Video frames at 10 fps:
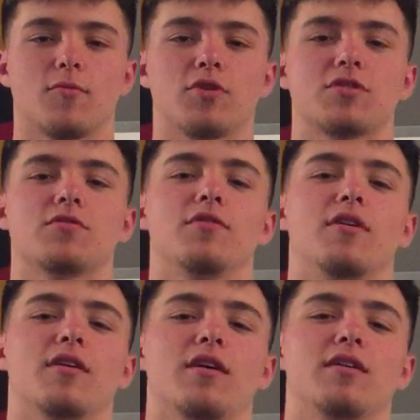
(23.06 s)
What's
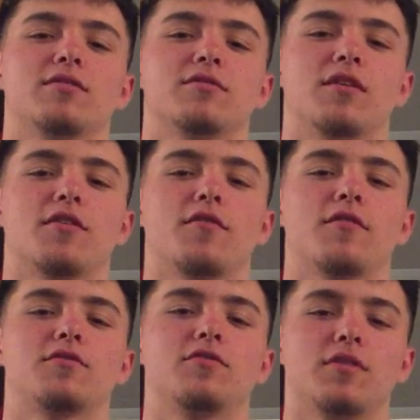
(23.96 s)
going on, guys? Thank you
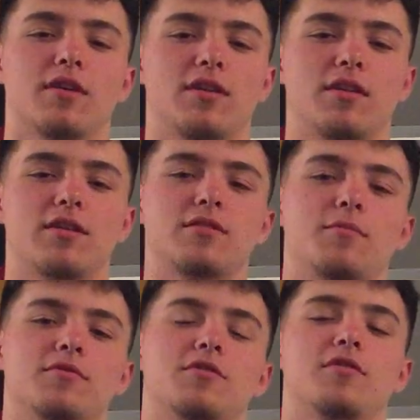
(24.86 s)
for tuning into this
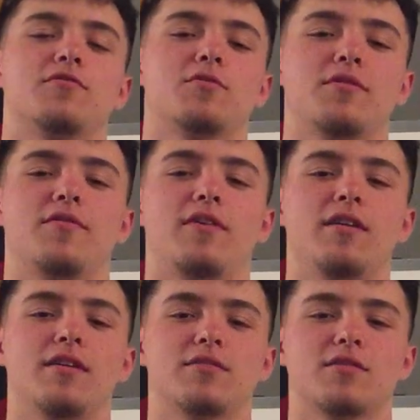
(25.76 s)
episode of Twin
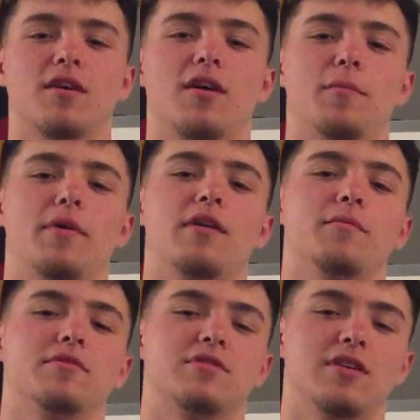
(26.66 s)
Finance. My
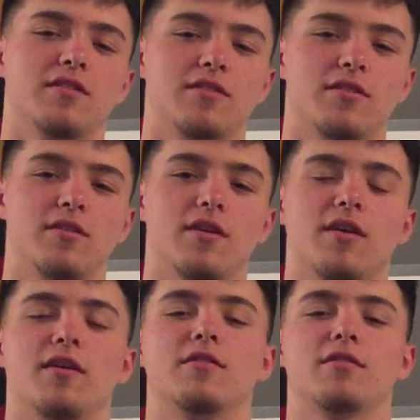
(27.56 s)
name is Dylan,
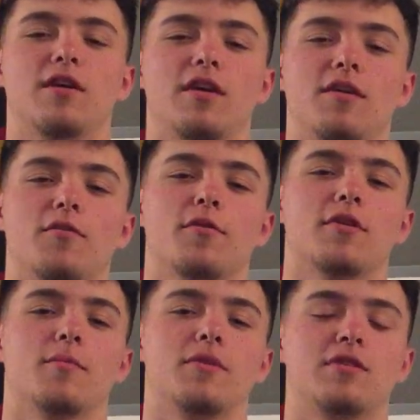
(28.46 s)
and today we're
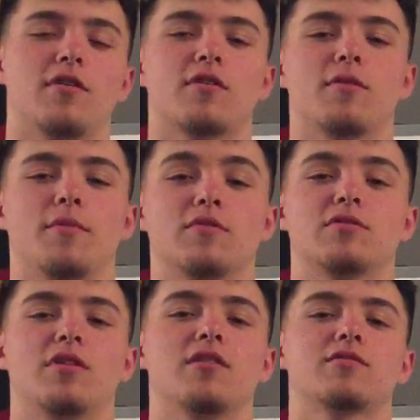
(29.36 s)
going to be talking about
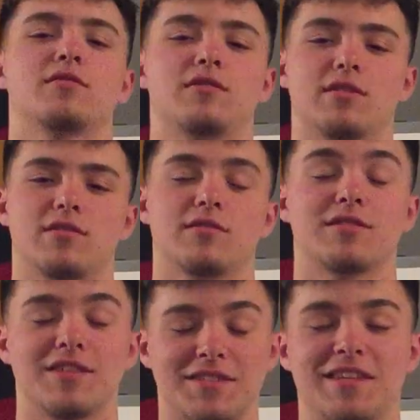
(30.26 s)
stock
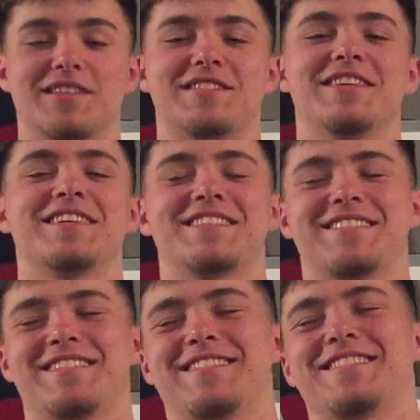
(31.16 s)
statistics.
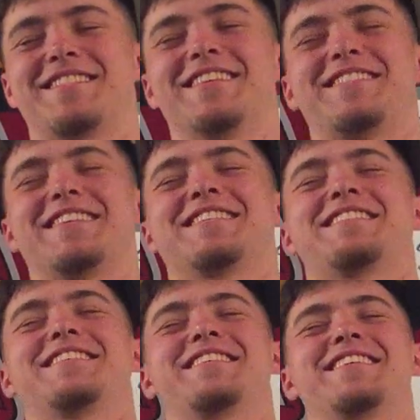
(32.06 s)

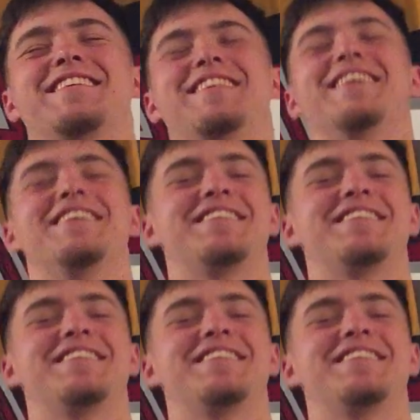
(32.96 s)
Statistics.